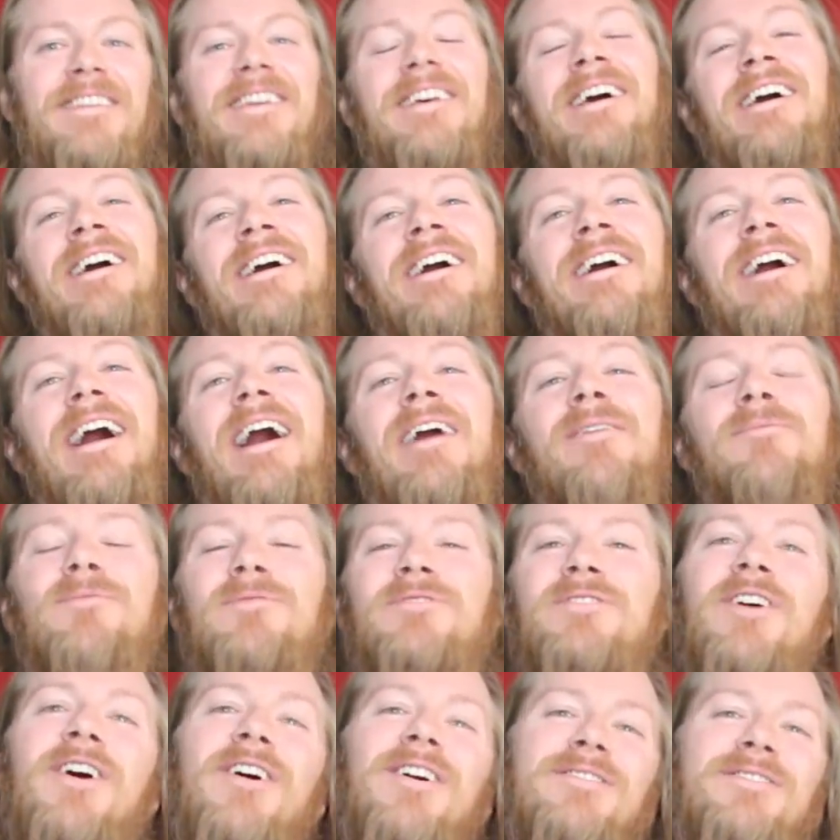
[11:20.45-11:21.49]
Yeah, I will
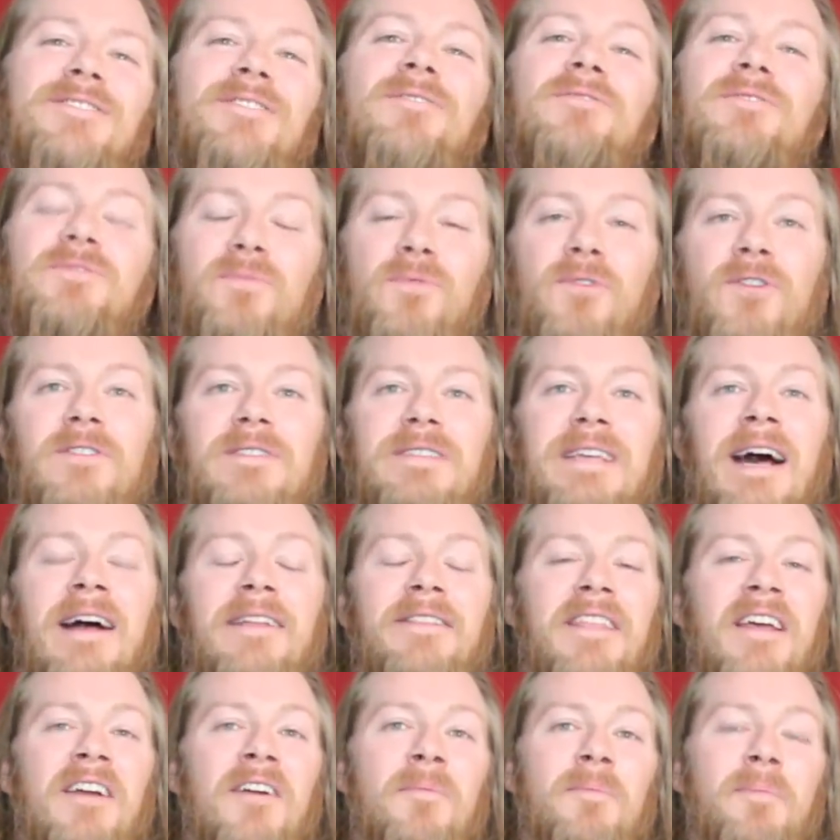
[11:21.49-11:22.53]
toss those words
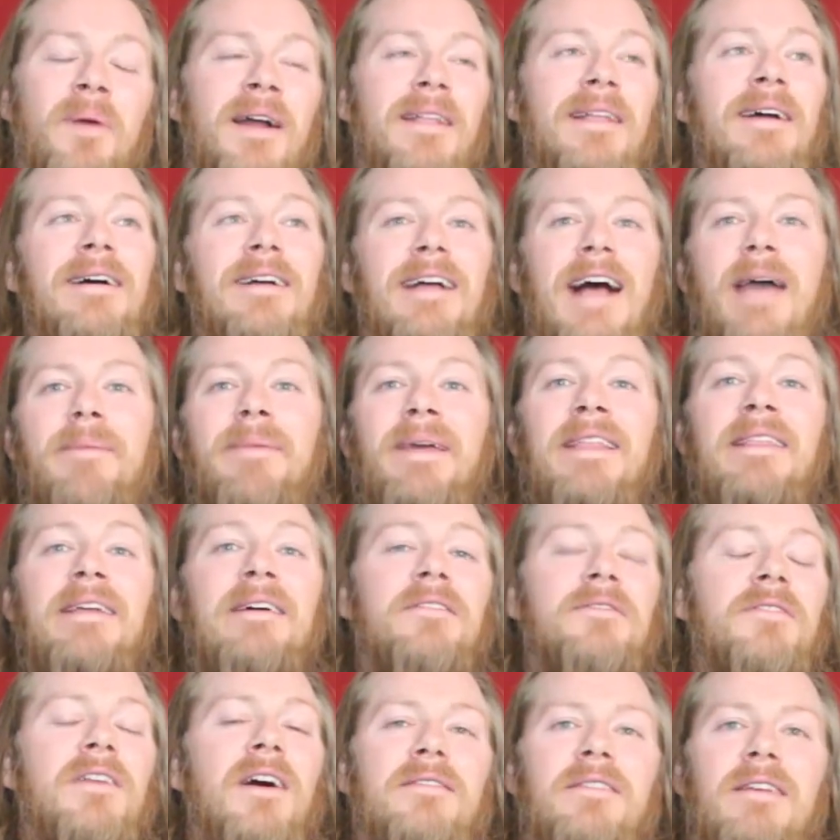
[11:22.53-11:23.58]
out there, but I mean,
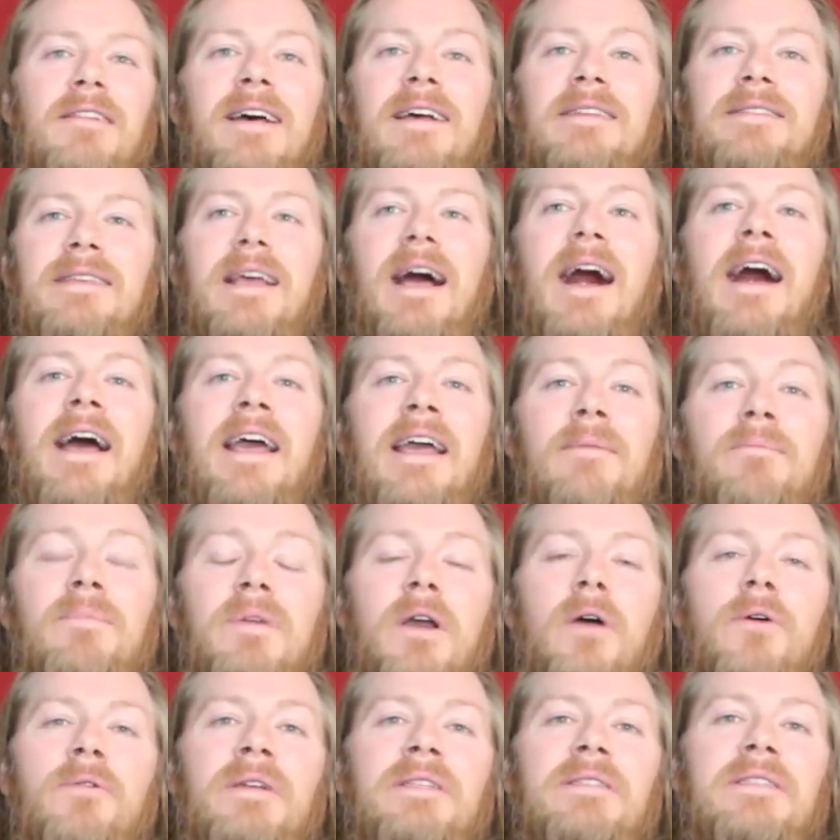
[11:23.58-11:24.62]
nonetheless, I am
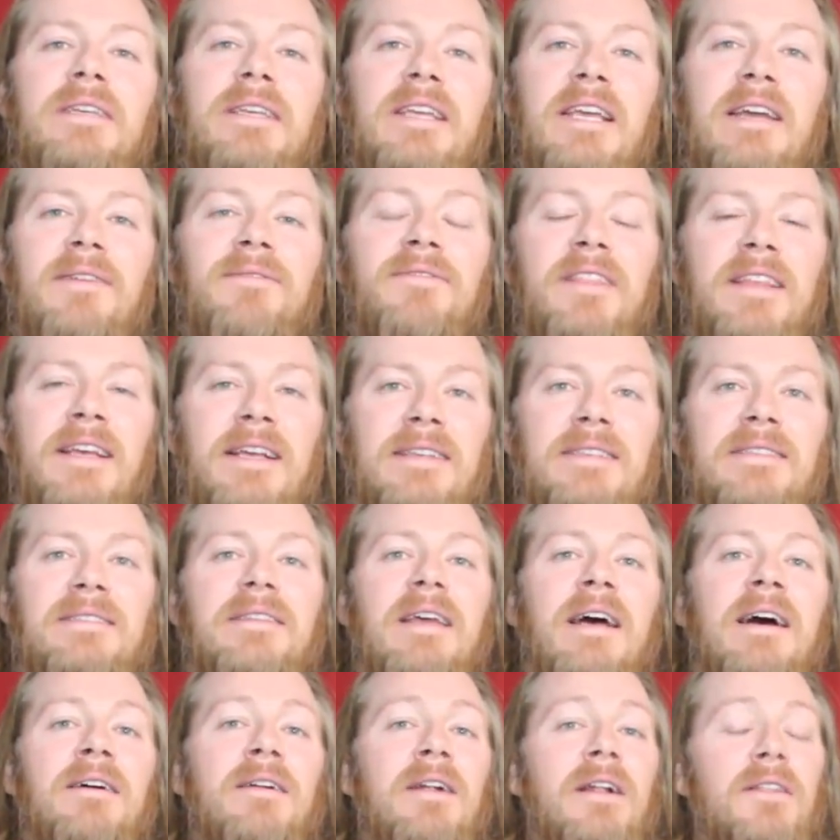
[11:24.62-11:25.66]
going to give this
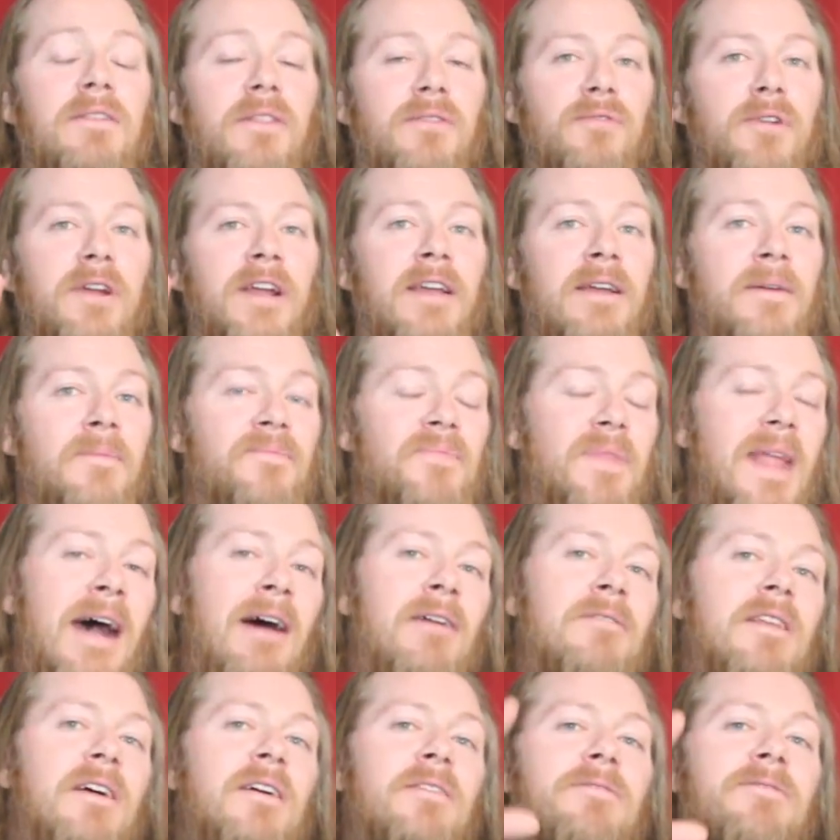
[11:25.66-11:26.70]
3
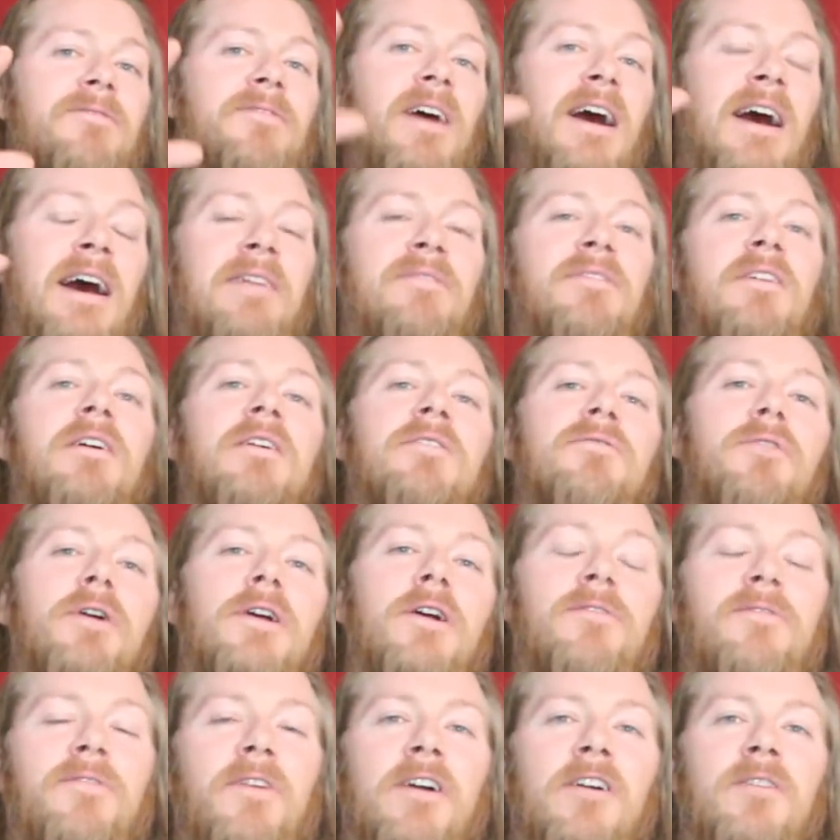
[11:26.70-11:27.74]
out of 5
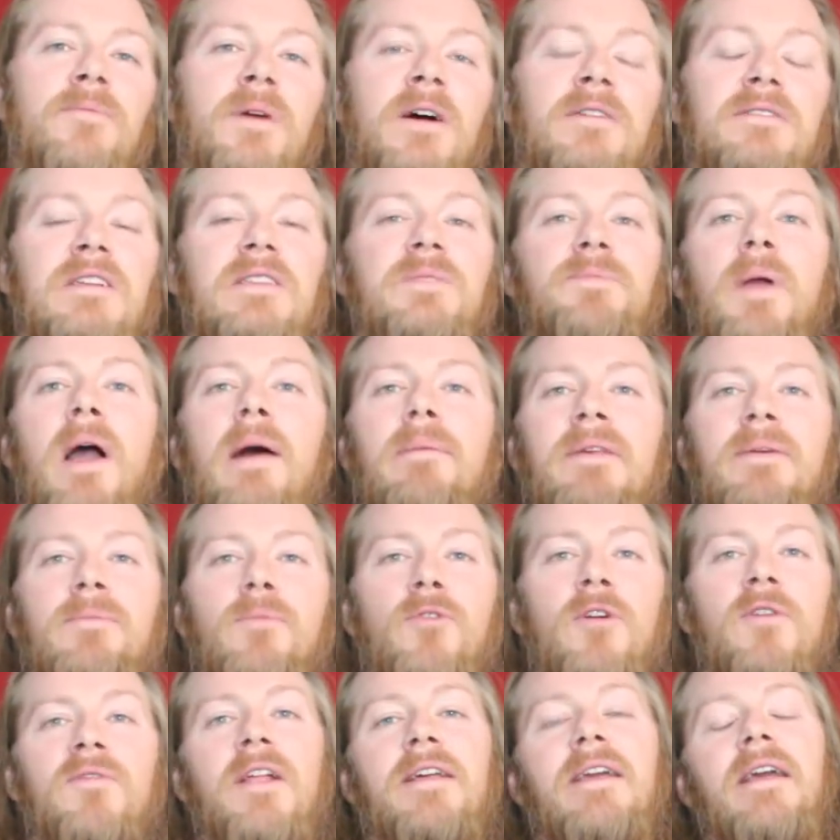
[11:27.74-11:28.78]
Fuego Fireballs. It's probably
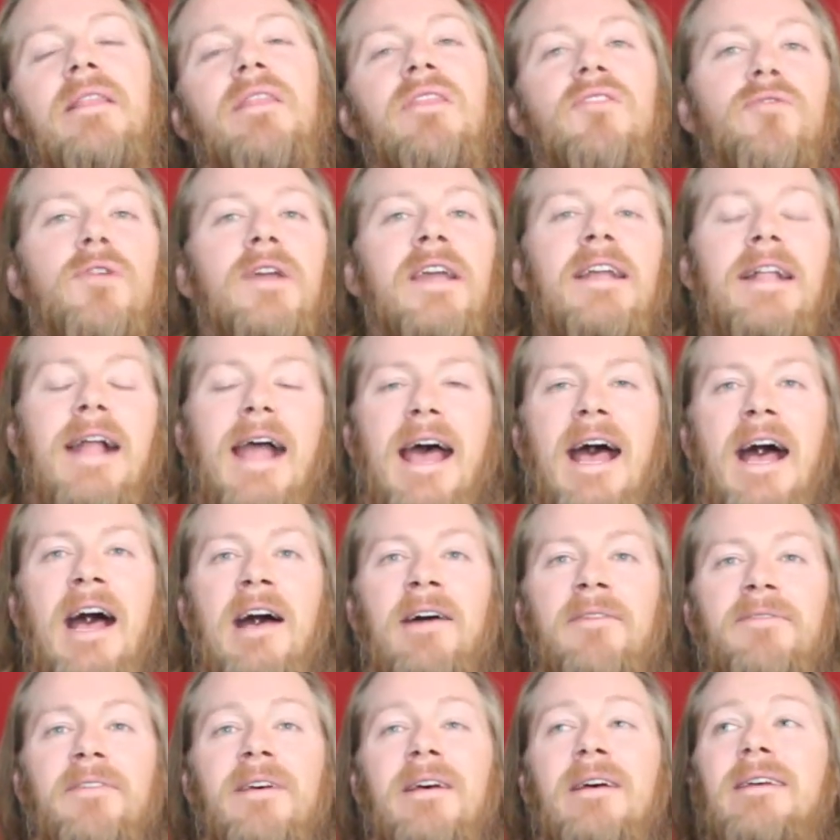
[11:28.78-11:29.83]
more of like a
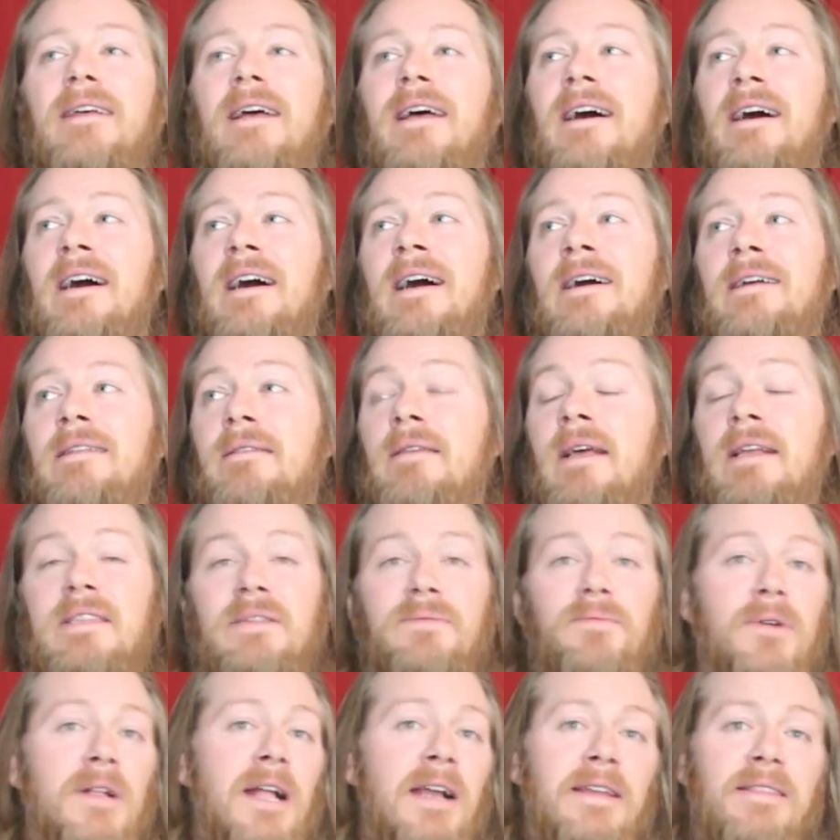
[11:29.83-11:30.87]
3.5.
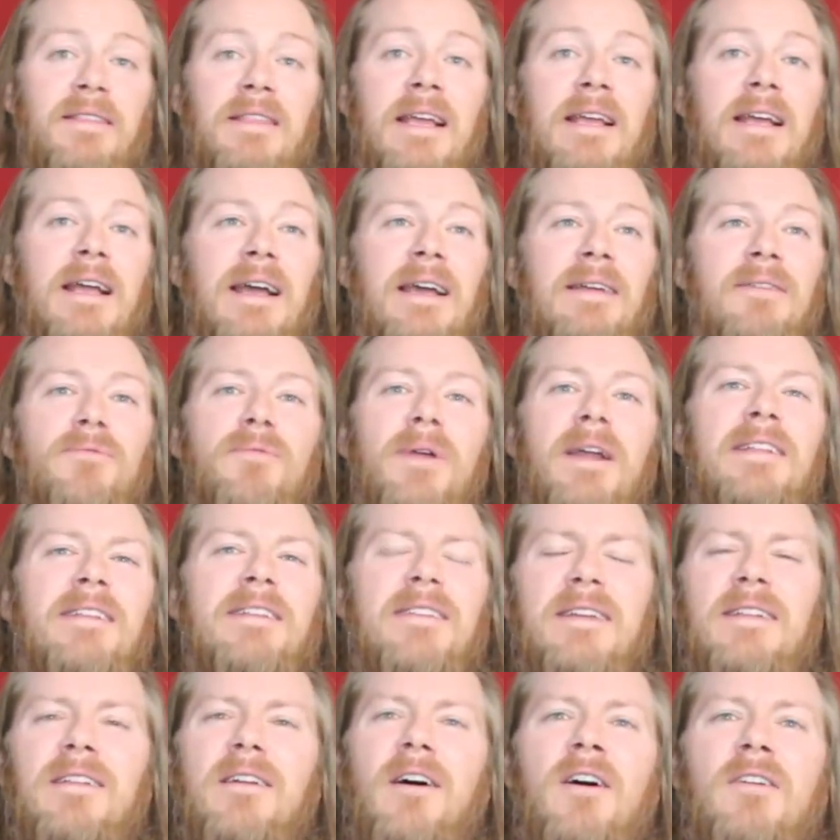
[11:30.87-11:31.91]
That's what I think I rated
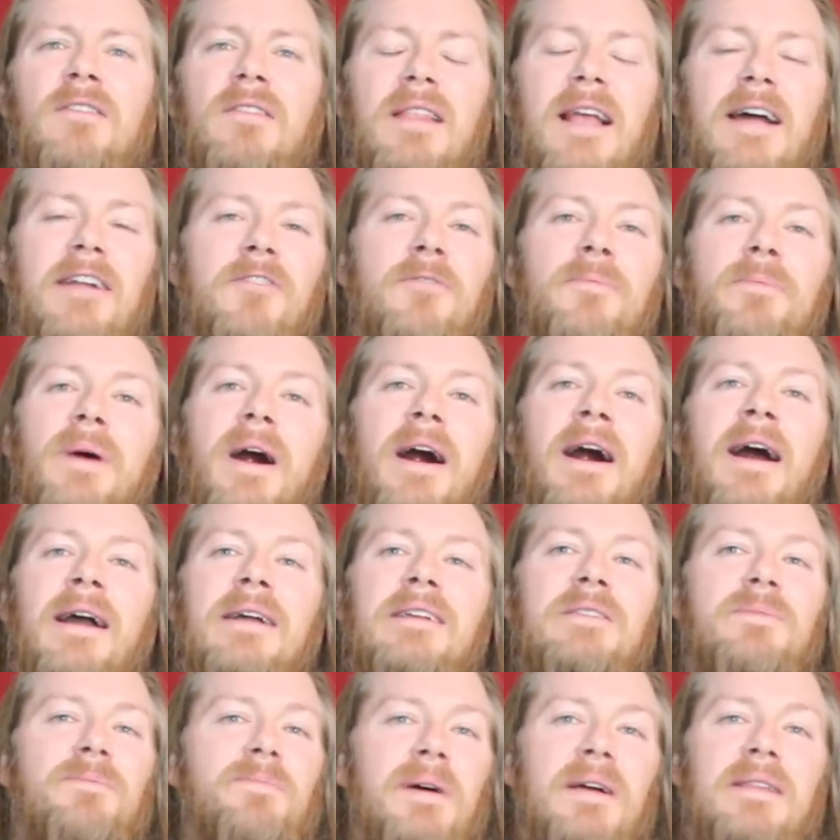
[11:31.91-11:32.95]
it on
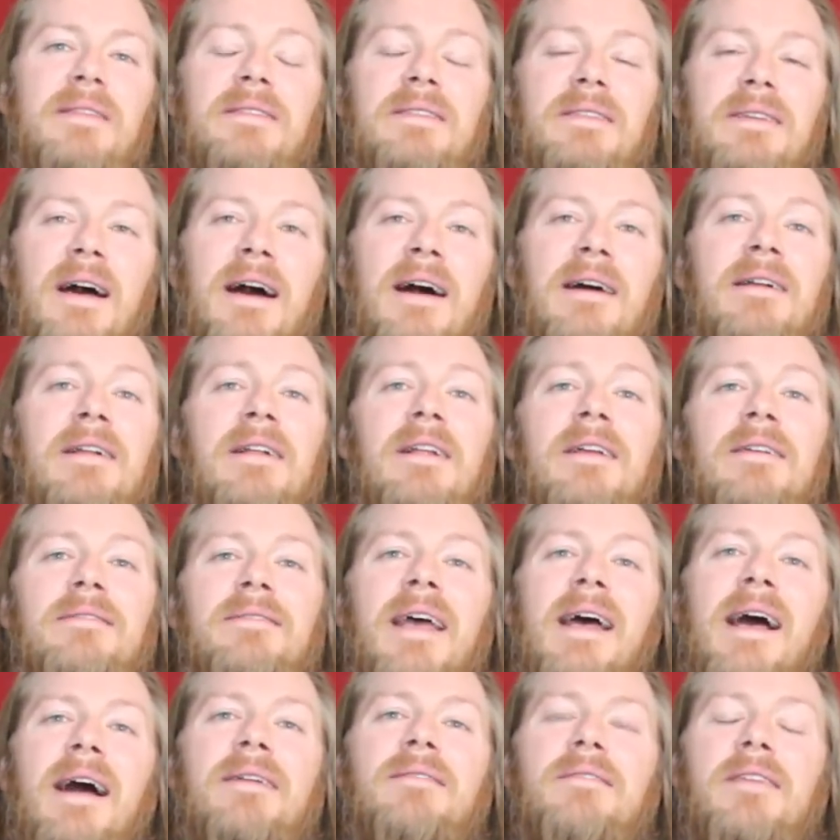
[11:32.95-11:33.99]
Letterboxd, but
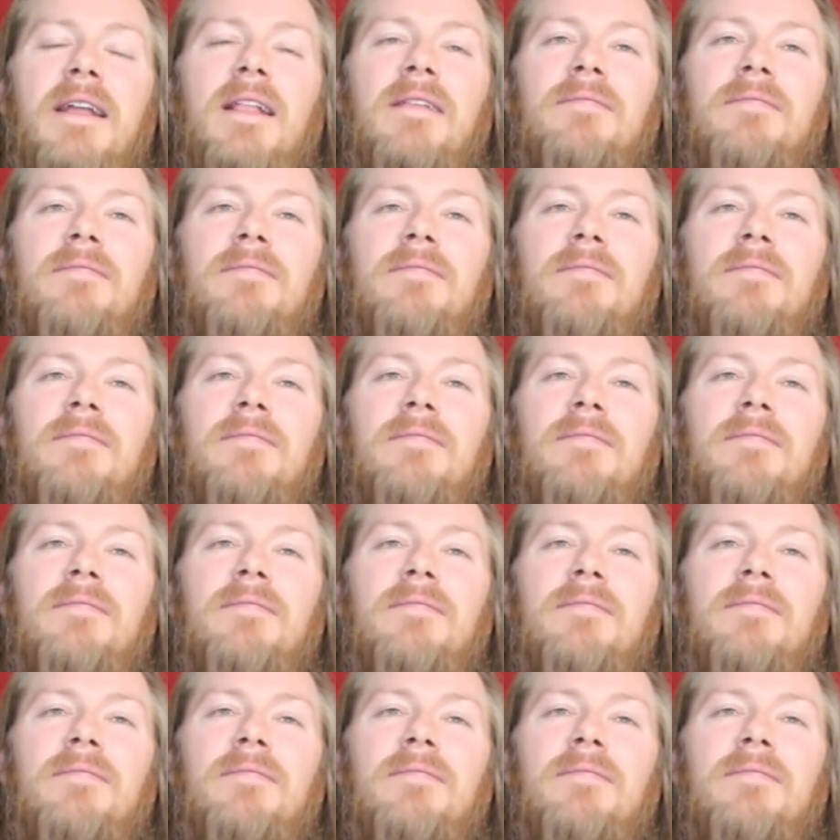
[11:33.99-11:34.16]
yeah,